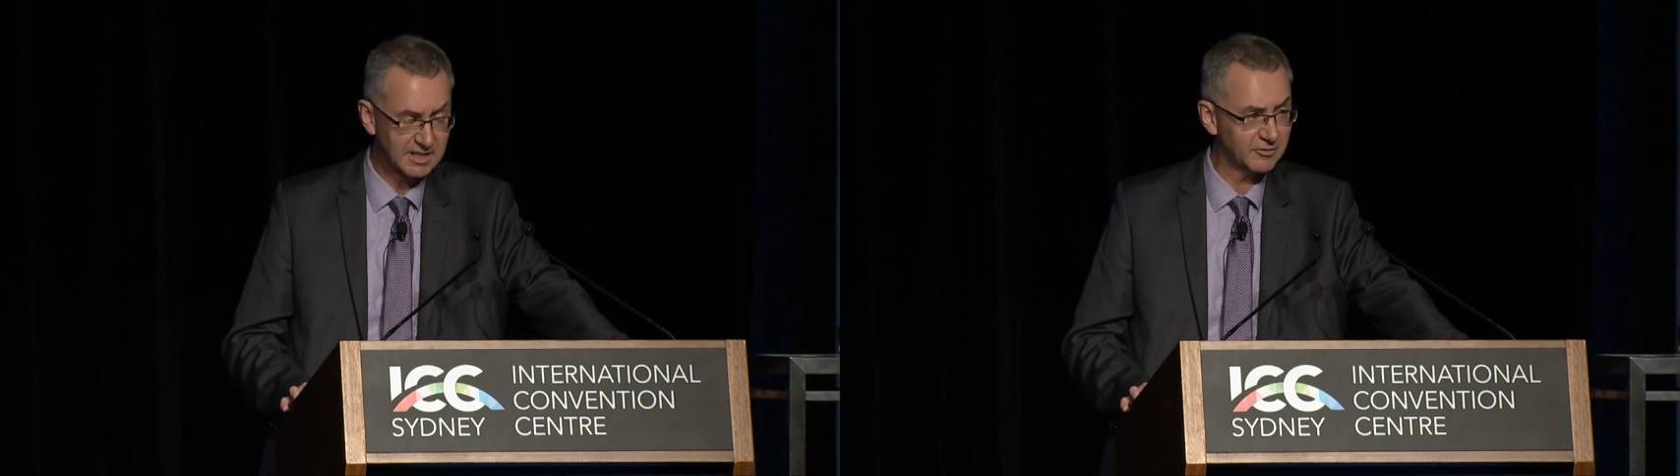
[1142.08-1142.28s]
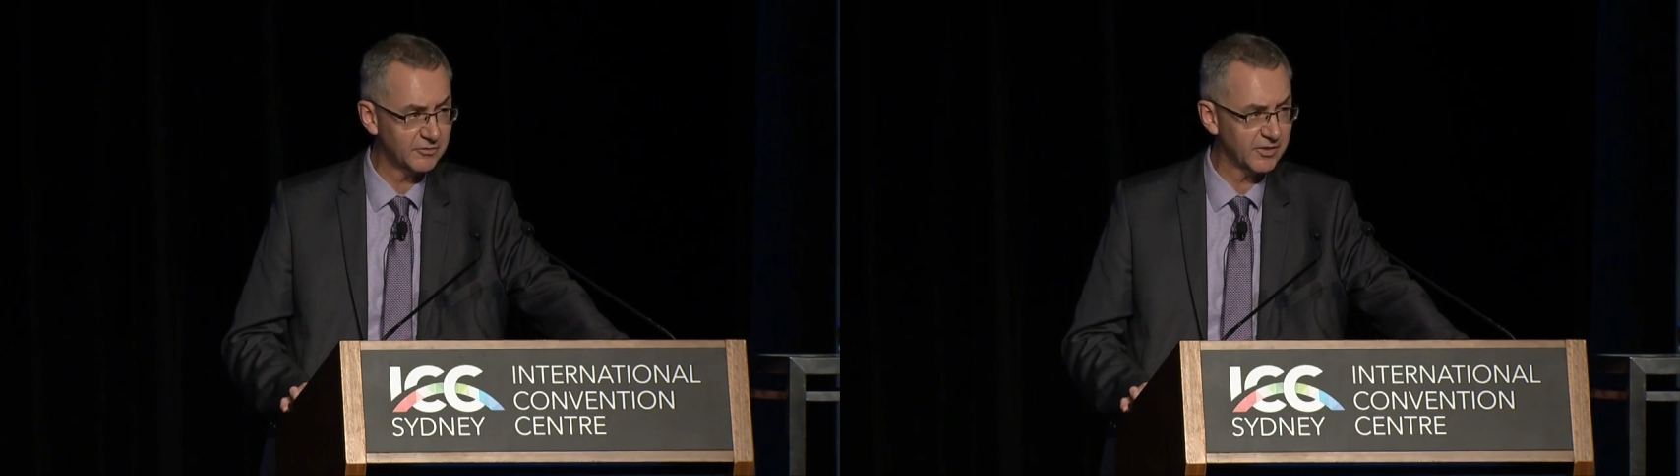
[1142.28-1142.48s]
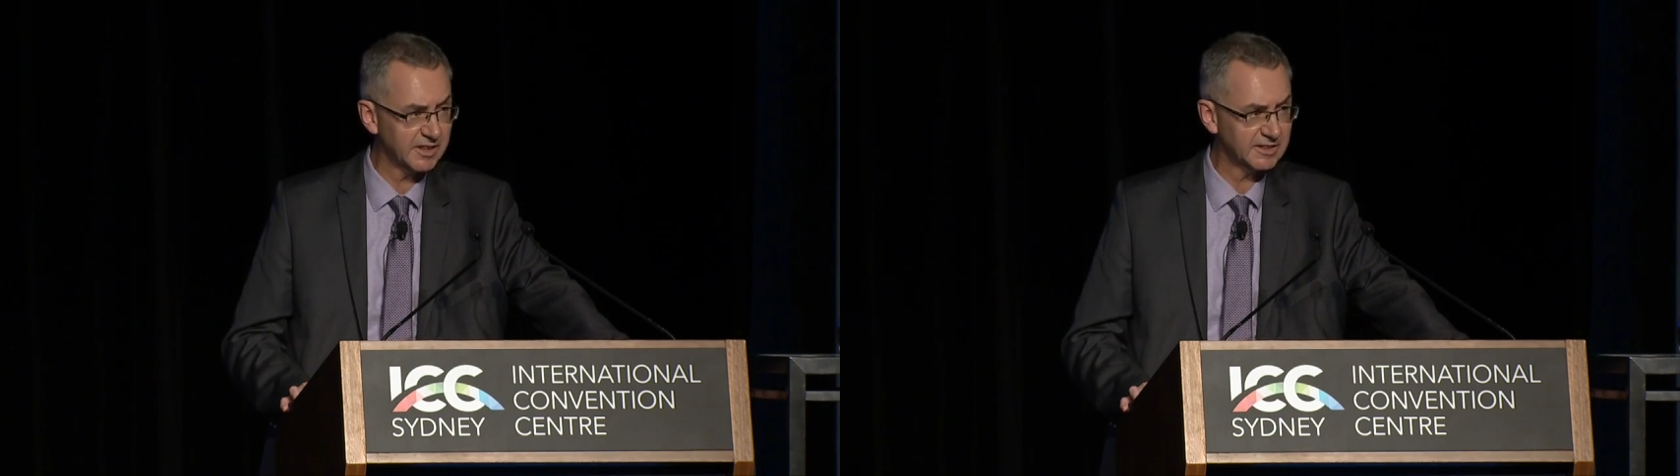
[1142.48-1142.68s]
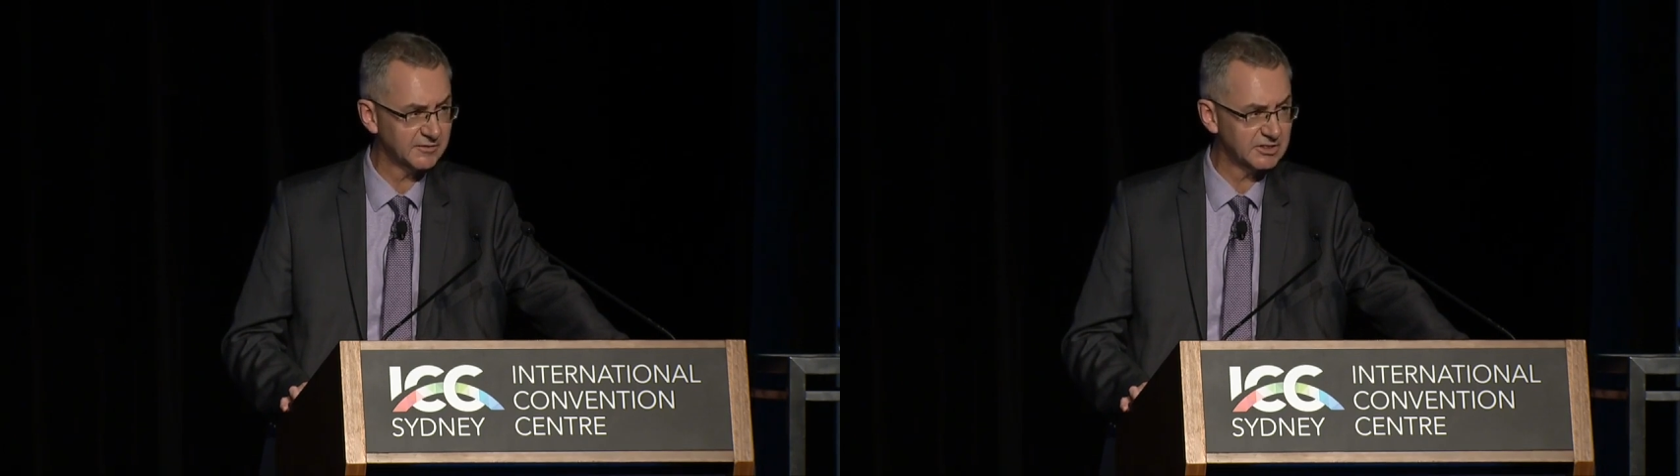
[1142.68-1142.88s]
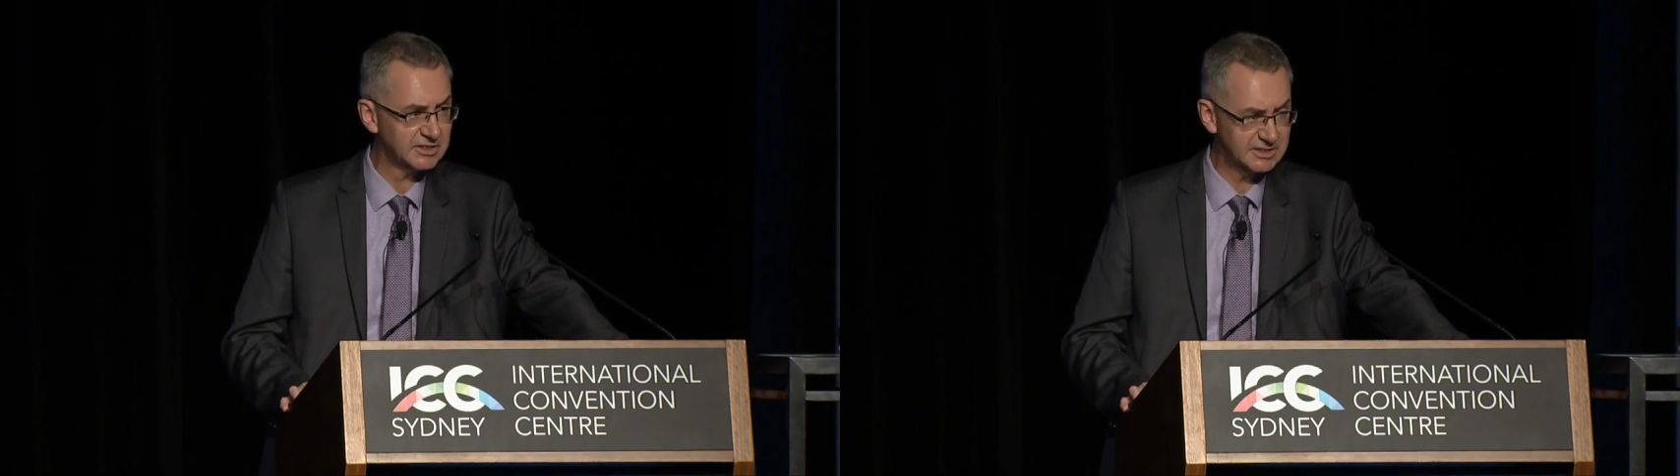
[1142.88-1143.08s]
have
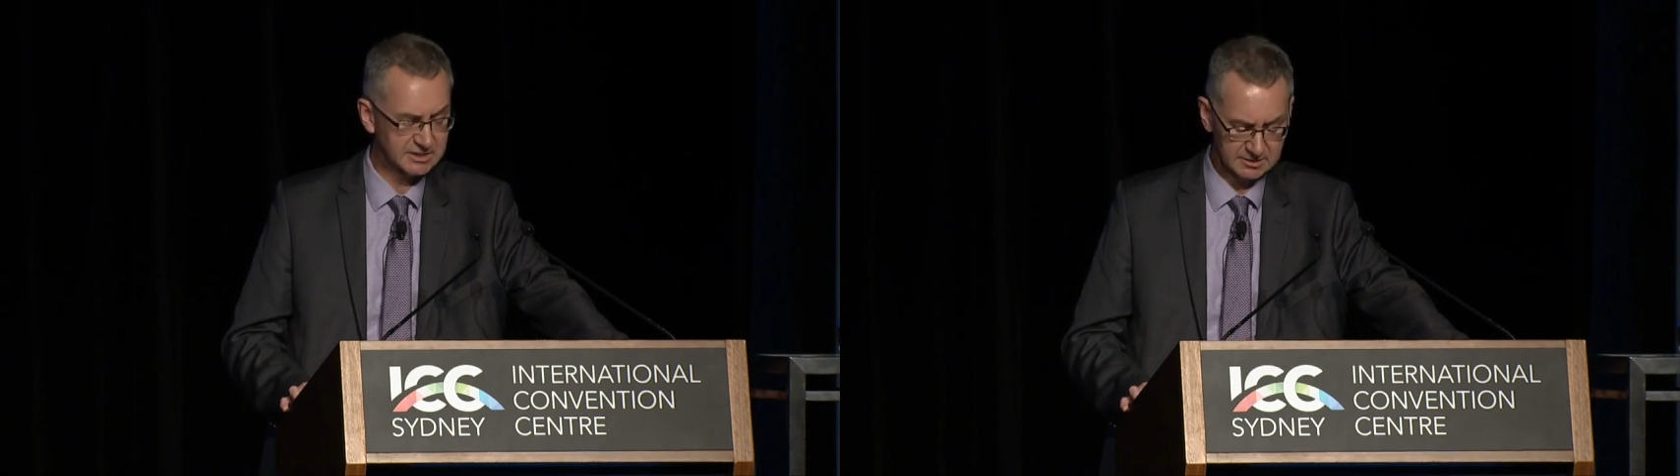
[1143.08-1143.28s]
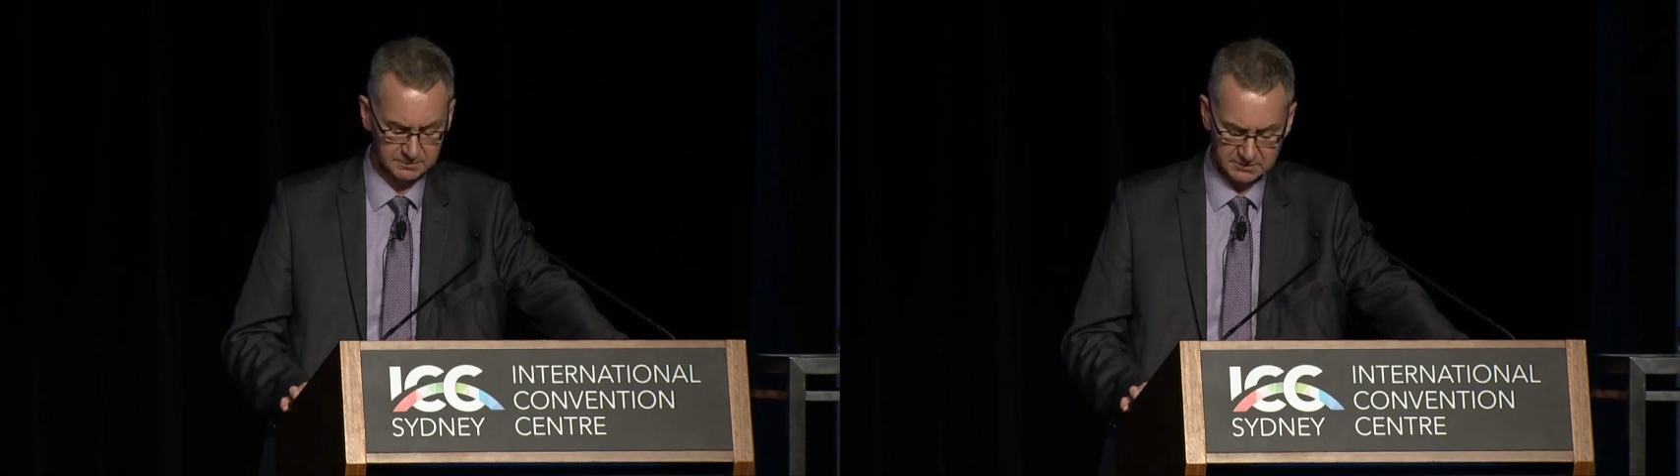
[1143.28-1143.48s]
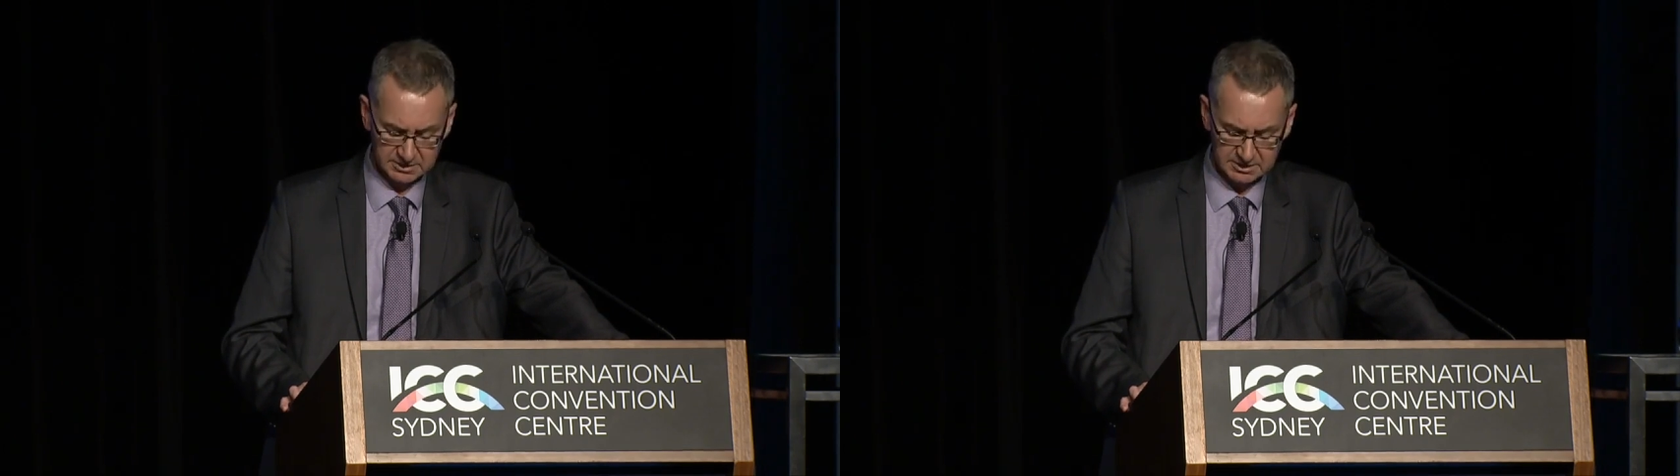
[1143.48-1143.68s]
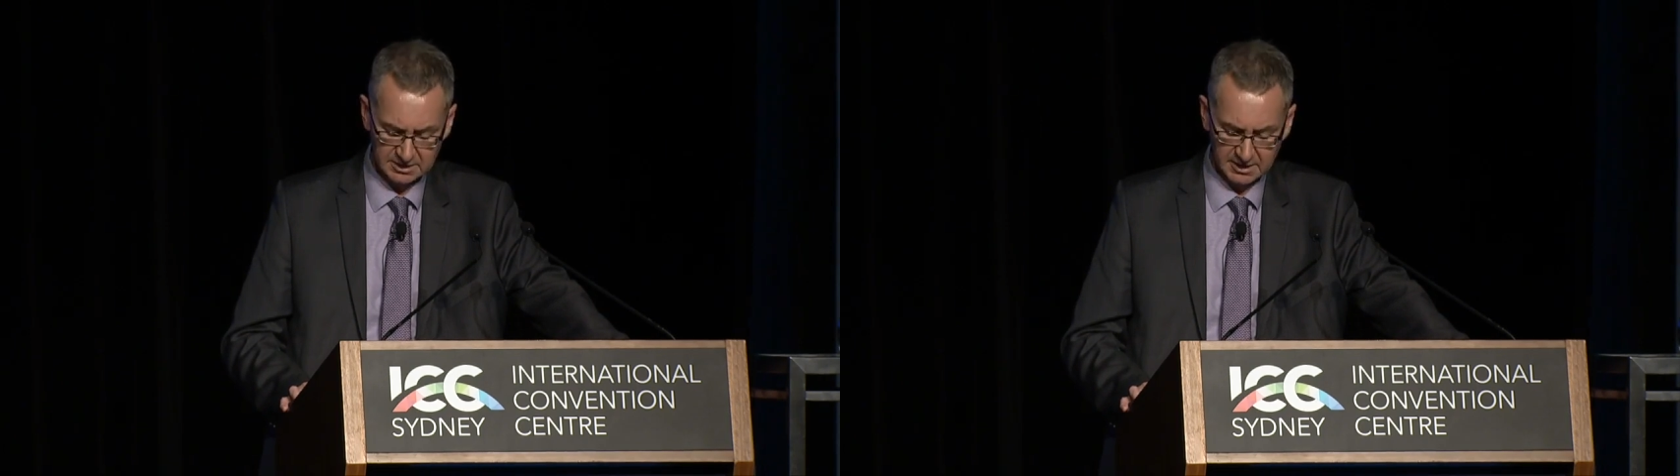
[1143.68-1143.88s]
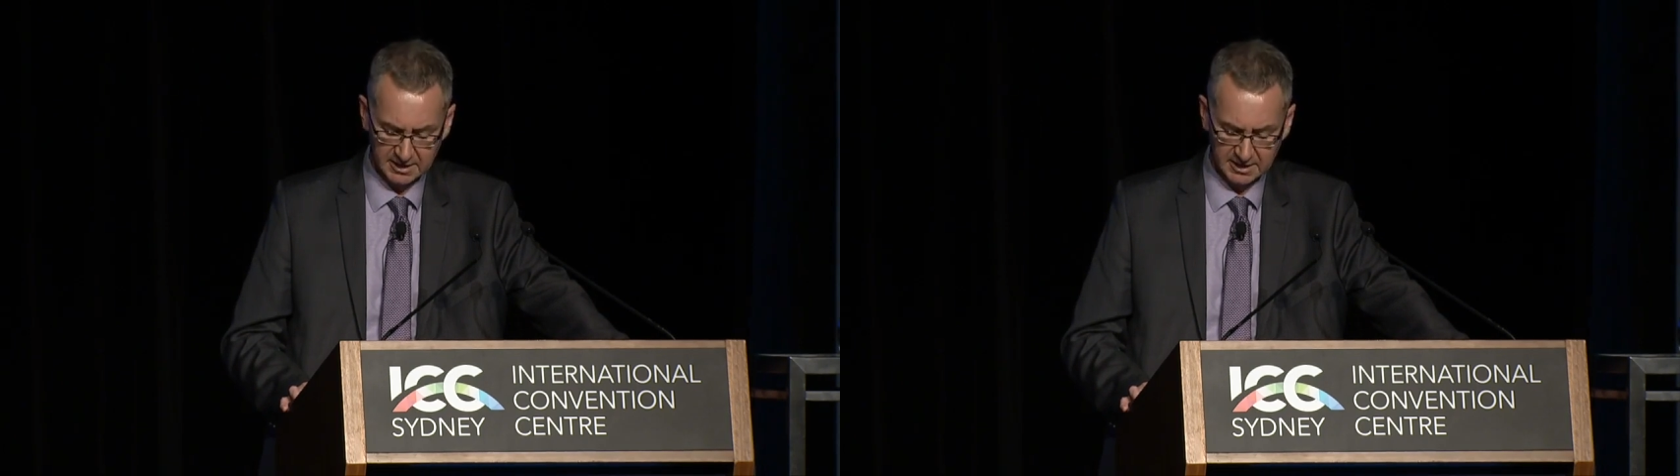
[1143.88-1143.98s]
effective systems